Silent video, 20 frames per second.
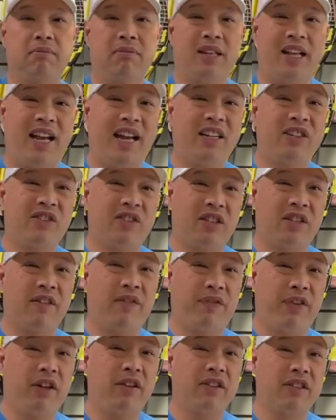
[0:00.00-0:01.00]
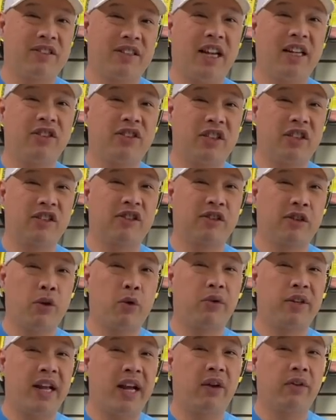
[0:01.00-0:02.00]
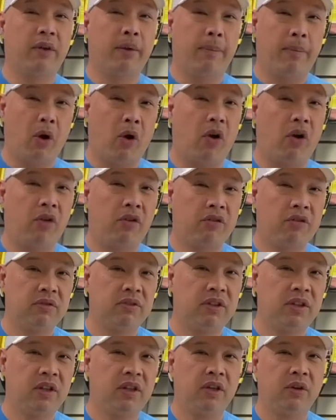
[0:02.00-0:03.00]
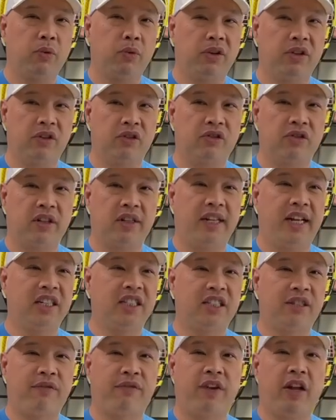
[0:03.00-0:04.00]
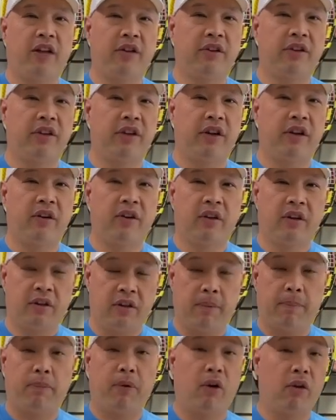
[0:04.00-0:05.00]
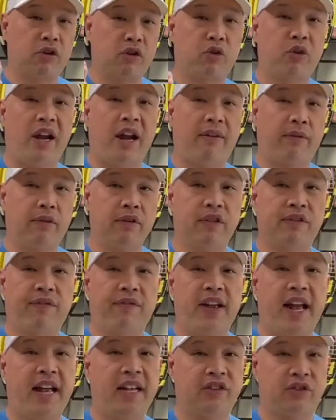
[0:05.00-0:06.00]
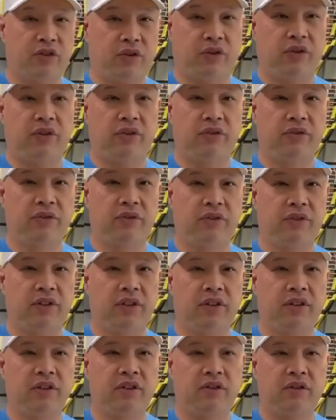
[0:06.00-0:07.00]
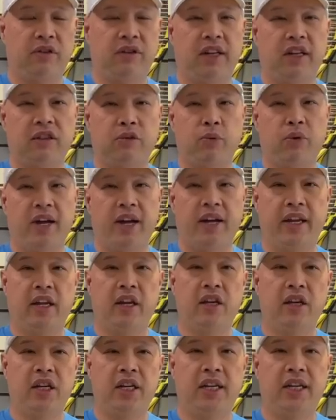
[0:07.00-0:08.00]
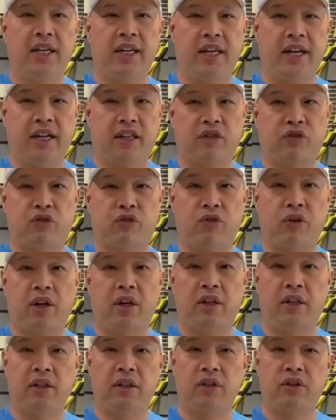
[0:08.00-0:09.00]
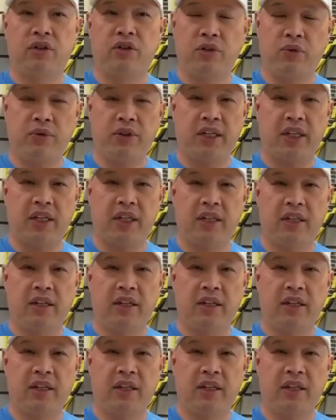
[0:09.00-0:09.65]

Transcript: Actually, the felt is actually to slow down the ball. When there's less felt in there, the ball travels faster. So that's why extra duty.